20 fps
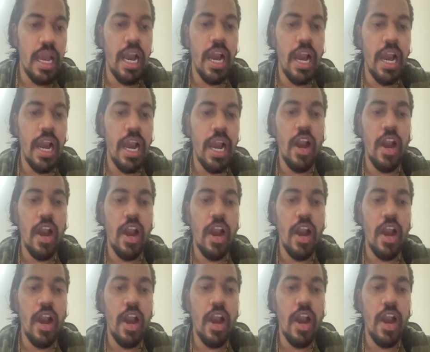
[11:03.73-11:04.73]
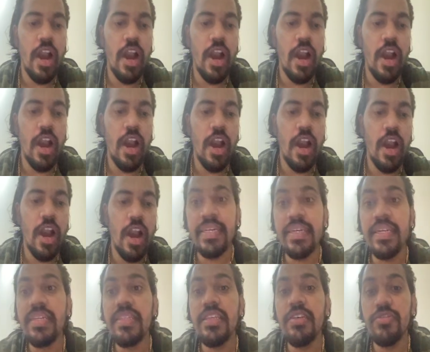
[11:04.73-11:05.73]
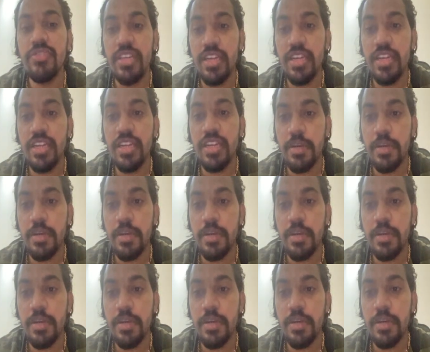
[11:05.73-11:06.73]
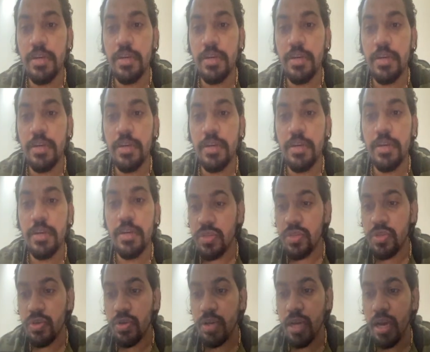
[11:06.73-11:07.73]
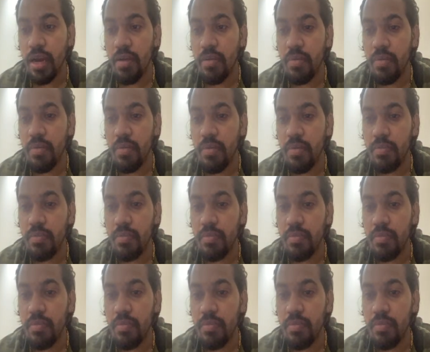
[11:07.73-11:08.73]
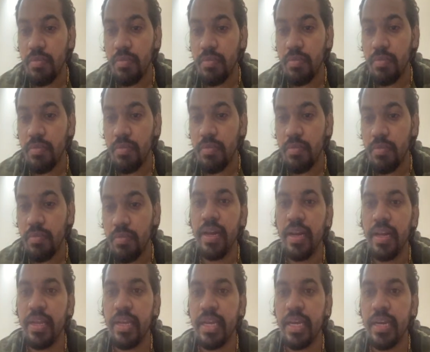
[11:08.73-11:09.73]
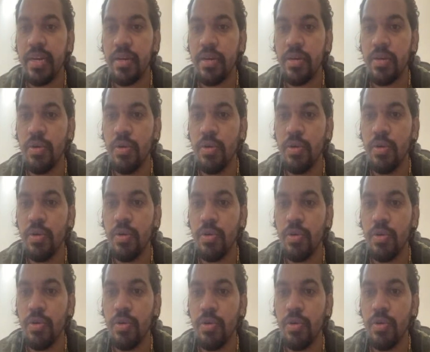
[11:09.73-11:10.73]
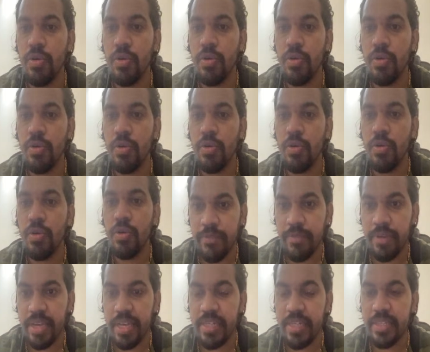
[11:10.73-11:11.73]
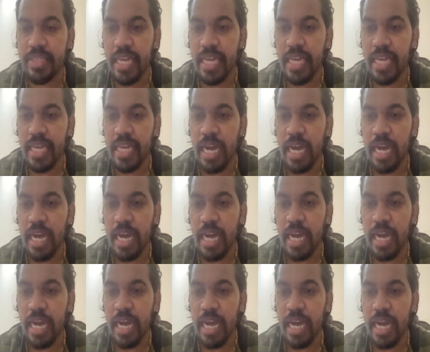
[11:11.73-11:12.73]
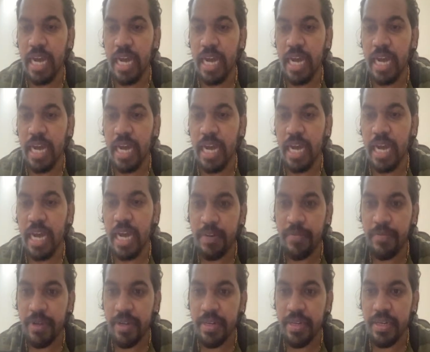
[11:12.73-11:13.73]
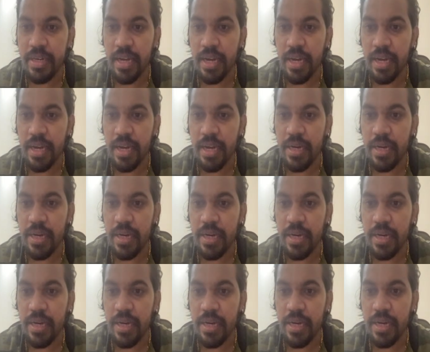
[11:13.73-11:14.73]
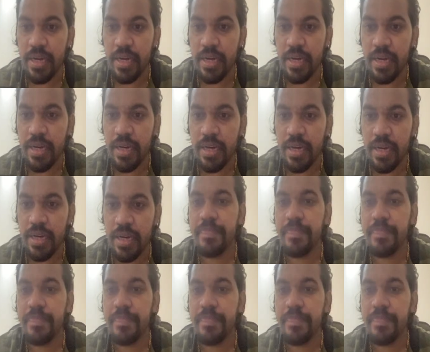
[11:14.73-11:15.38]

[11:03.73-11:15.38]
How many user enter the username and password also. So now we can go through this process also. Like we can see Outlook open, then WinRAR, the Notepad,